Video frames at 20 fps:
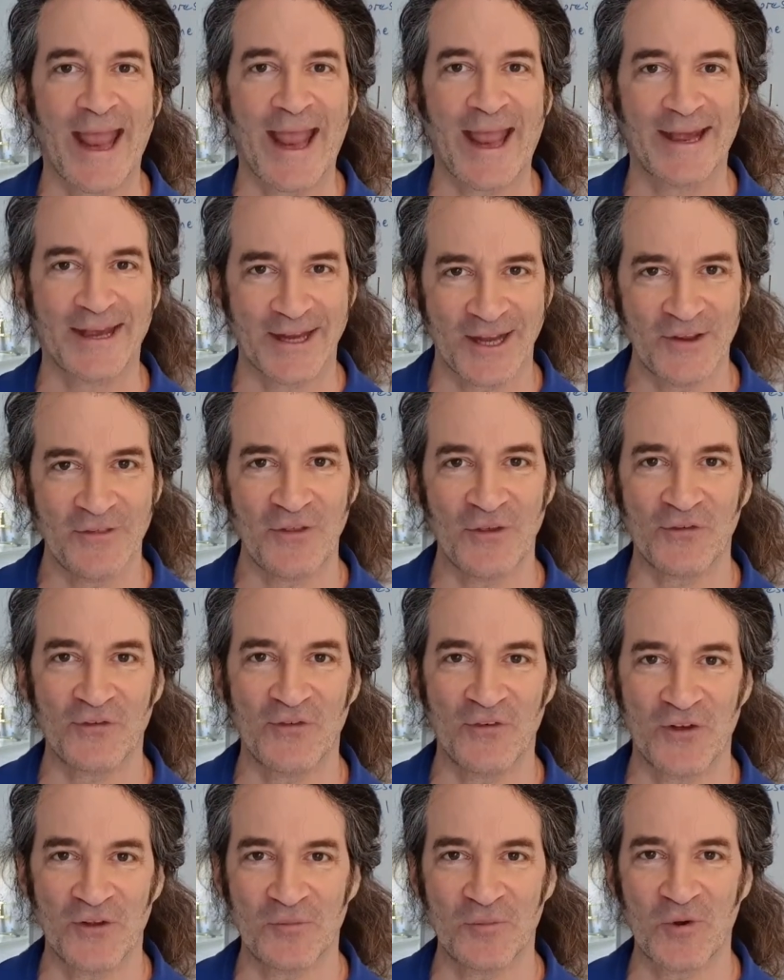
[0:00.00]
And in this
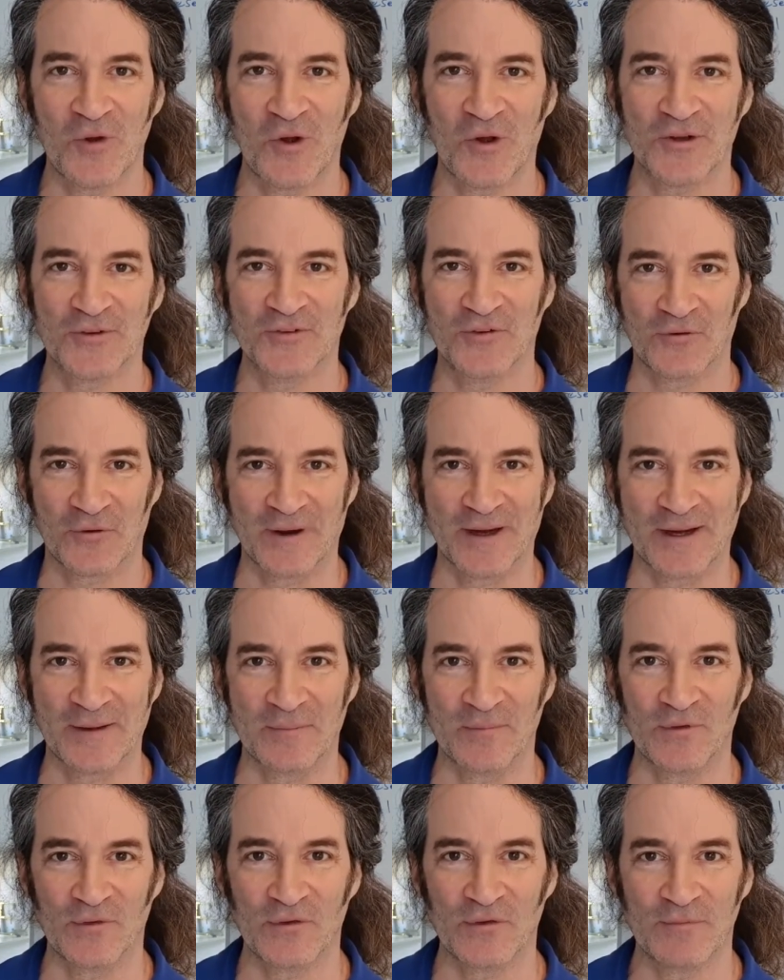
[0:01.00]
film called
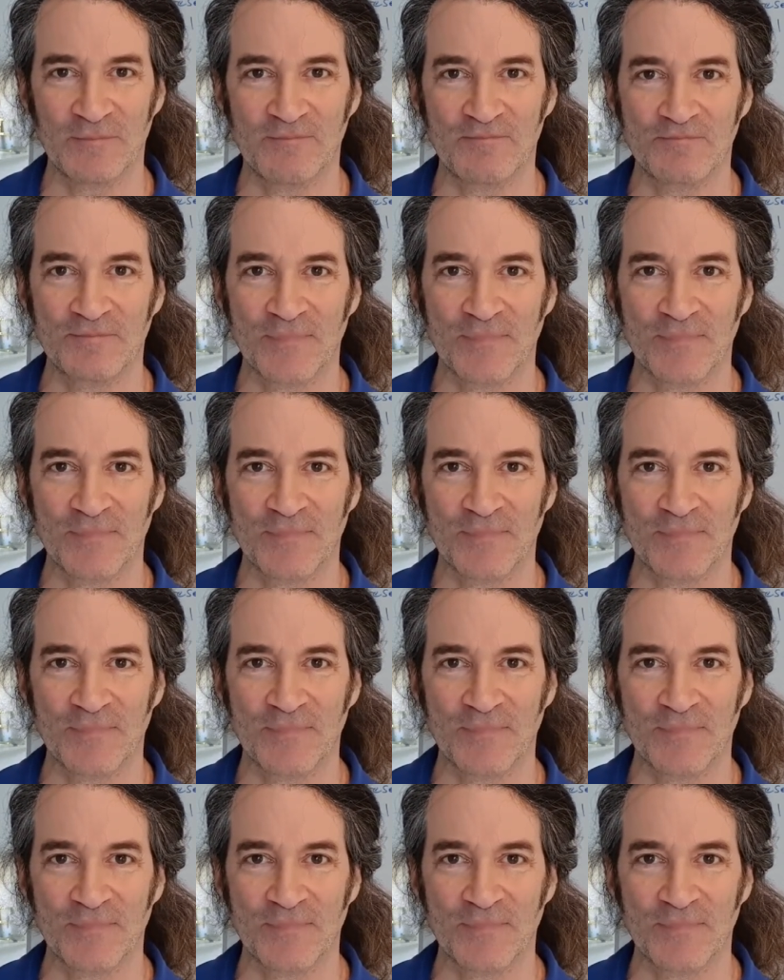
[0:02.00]
Dreams,